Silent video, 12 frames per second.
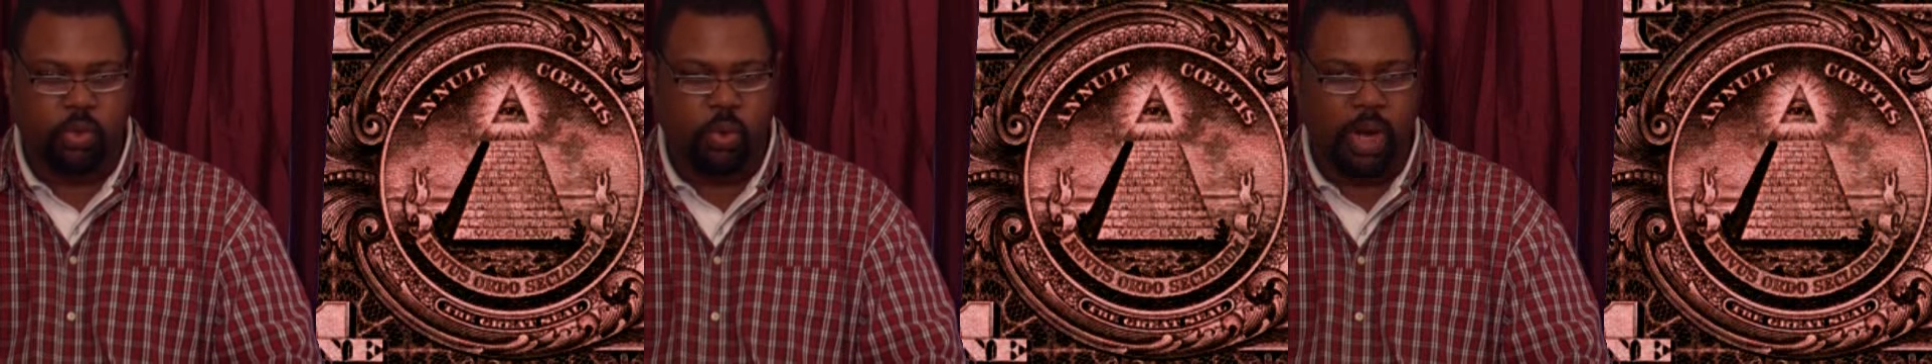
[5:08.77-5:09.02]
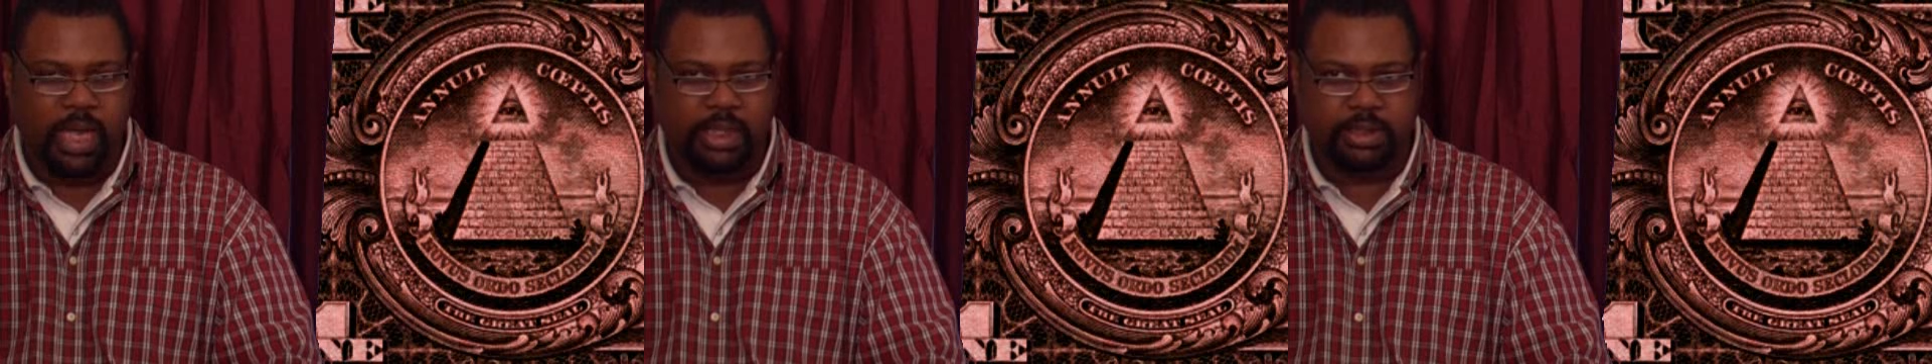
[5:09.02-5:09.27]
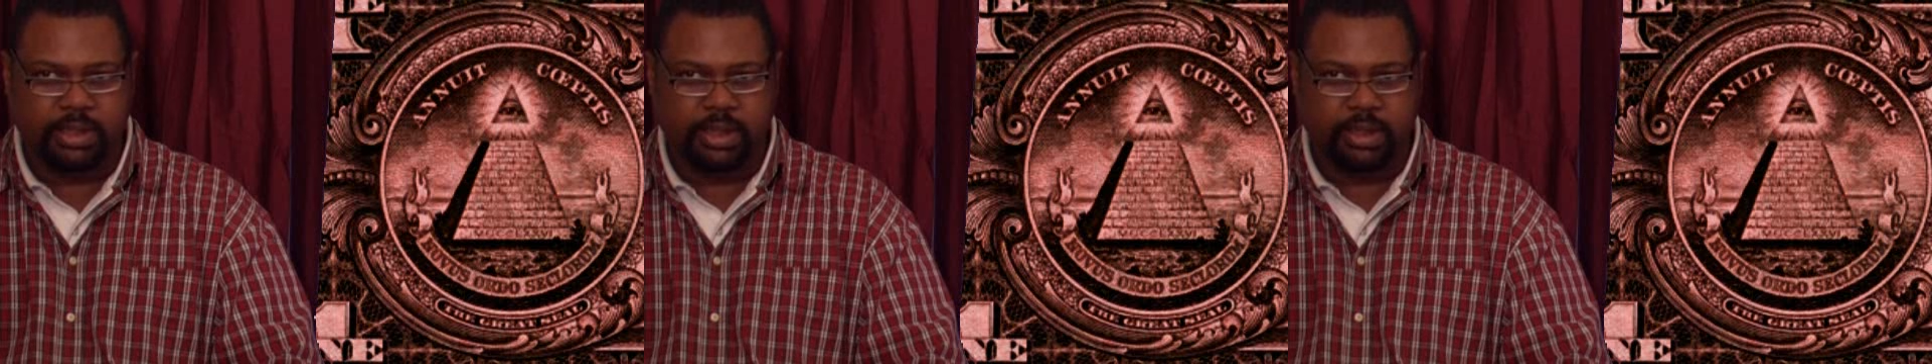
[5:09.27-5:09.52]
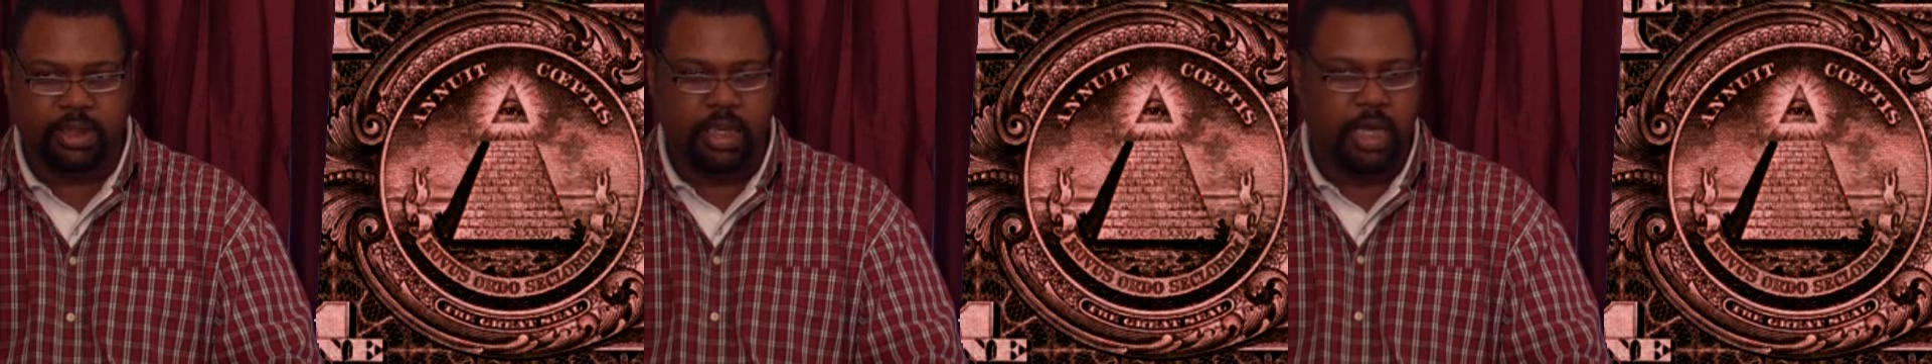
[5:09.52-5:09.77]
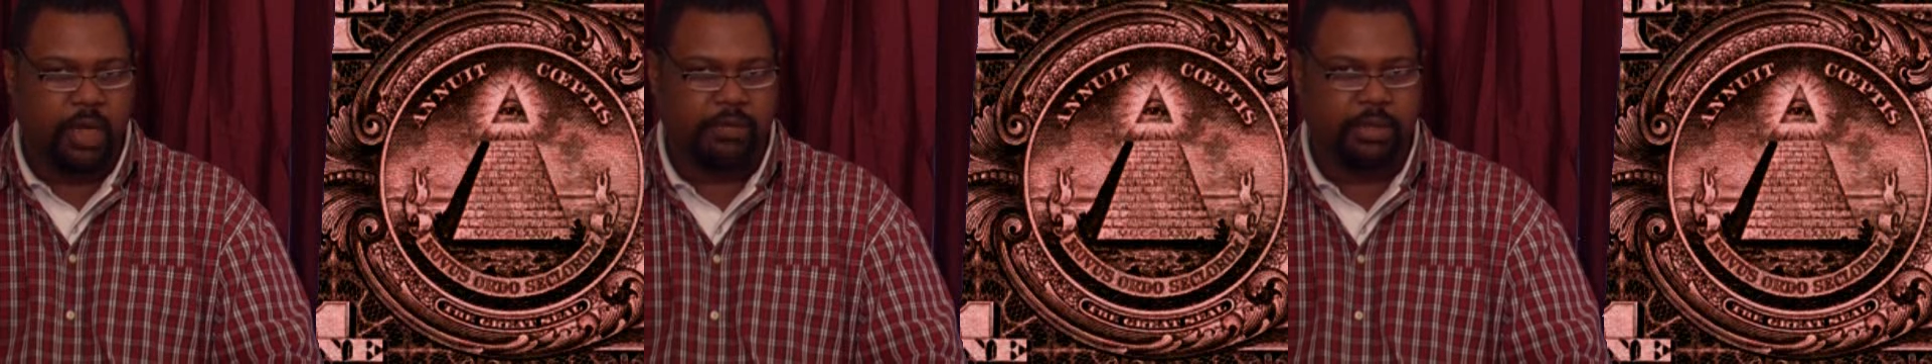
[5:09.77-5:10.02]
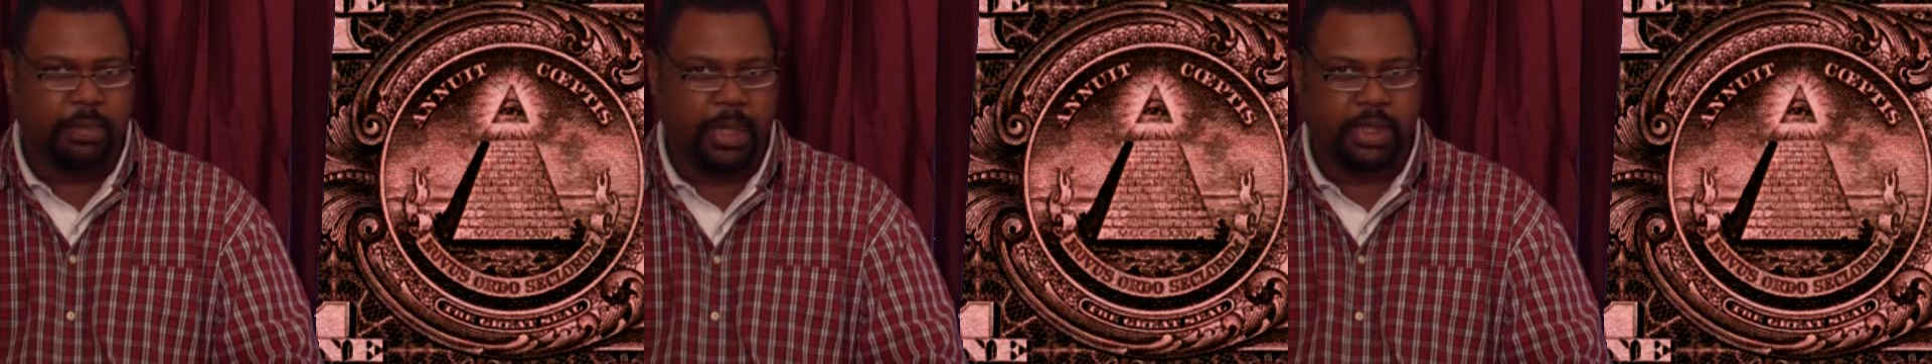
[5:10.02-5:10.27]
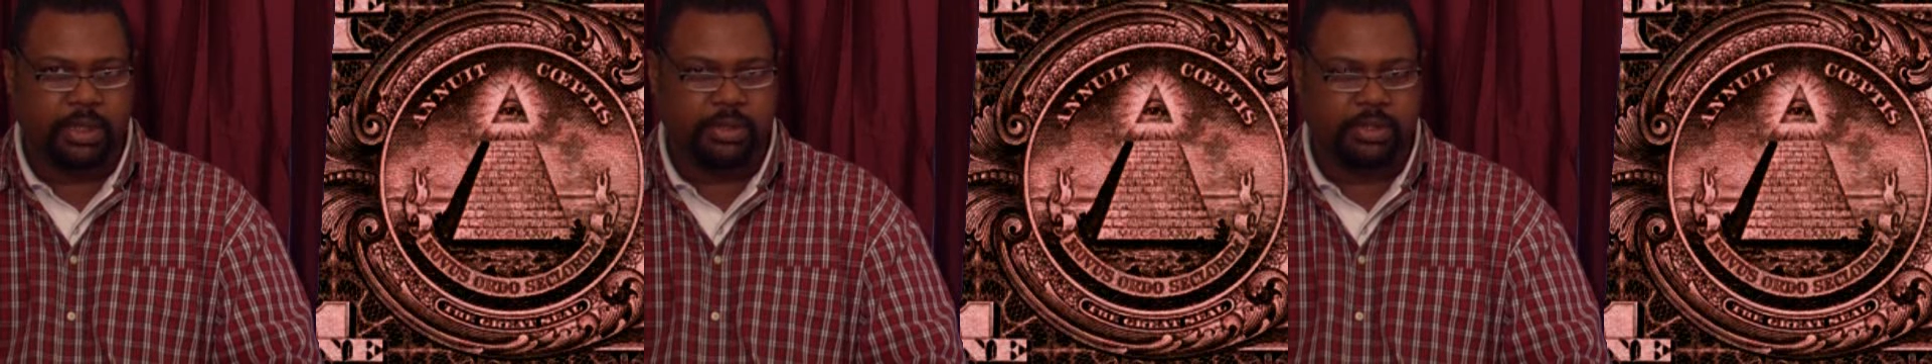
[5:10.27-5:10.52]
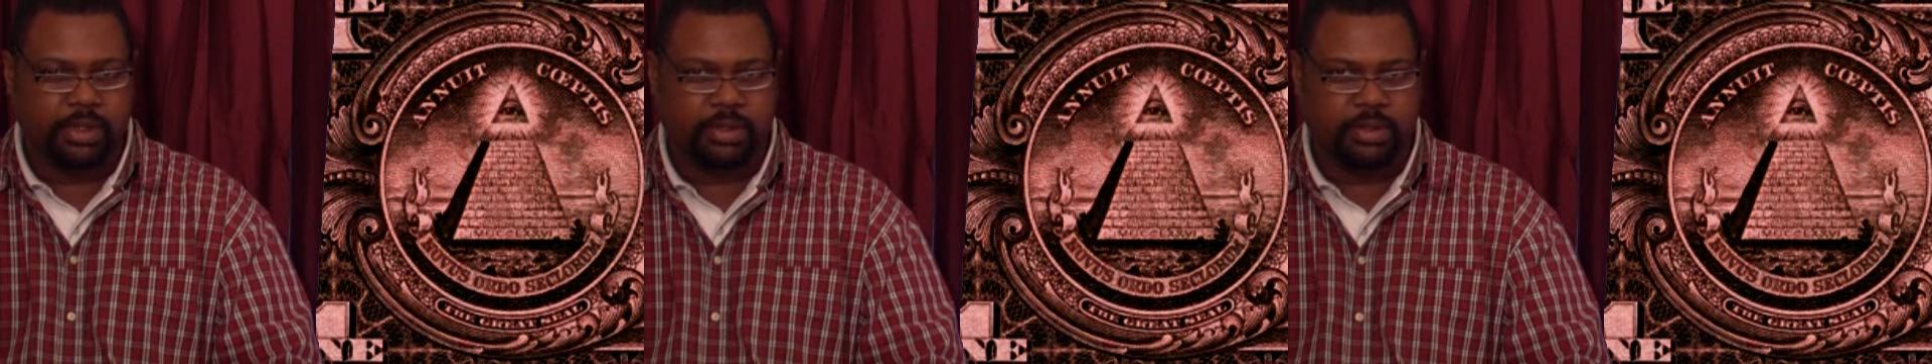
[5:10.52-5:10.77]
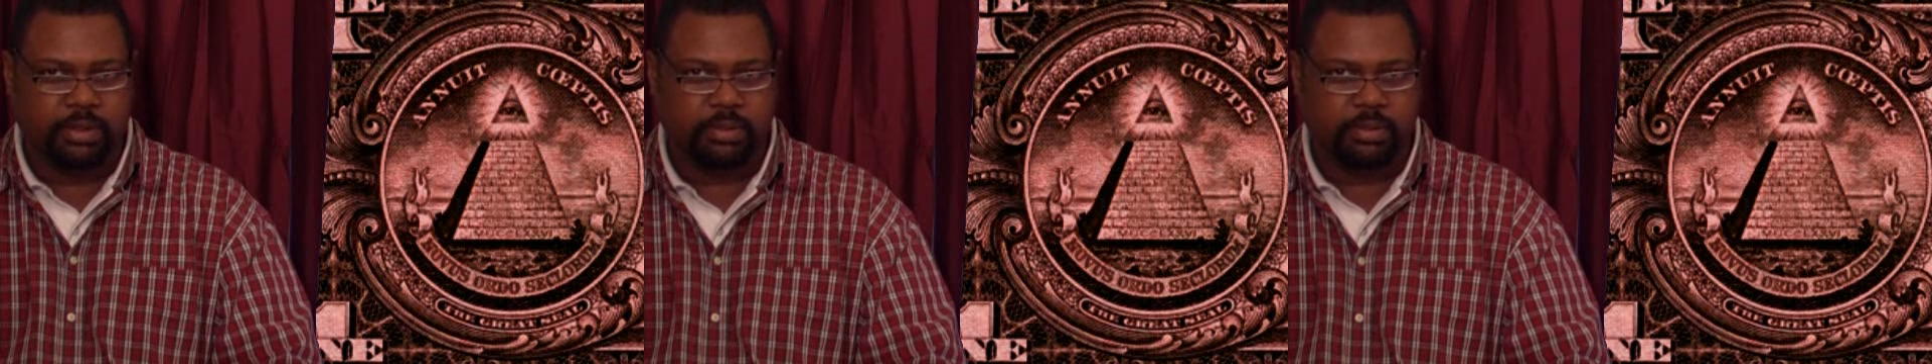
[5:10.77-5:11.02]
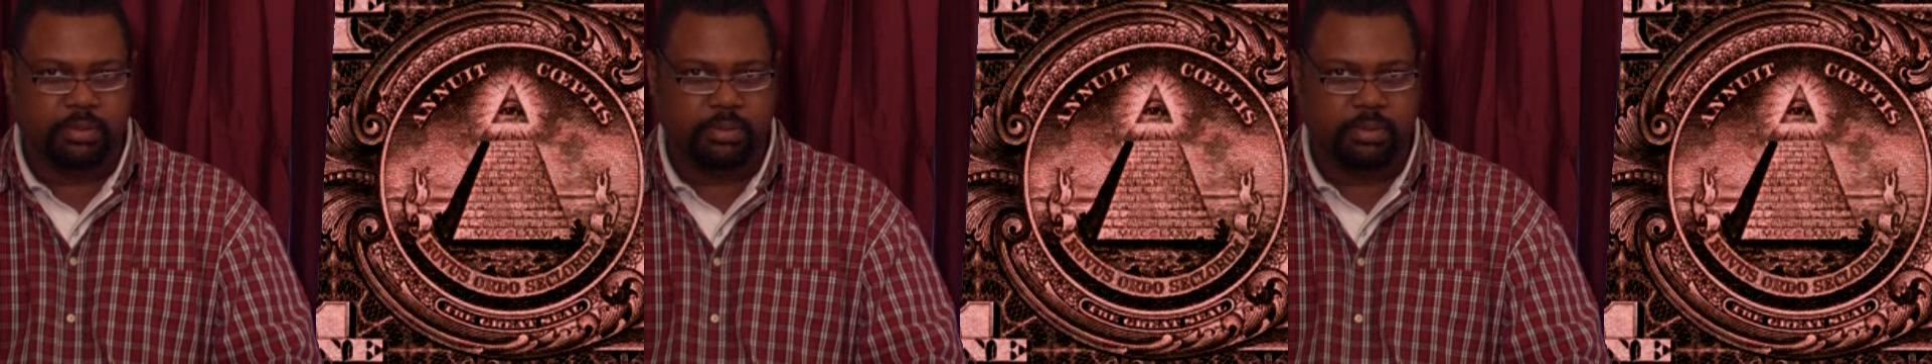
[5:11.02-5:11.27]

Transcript: quality of the banking system.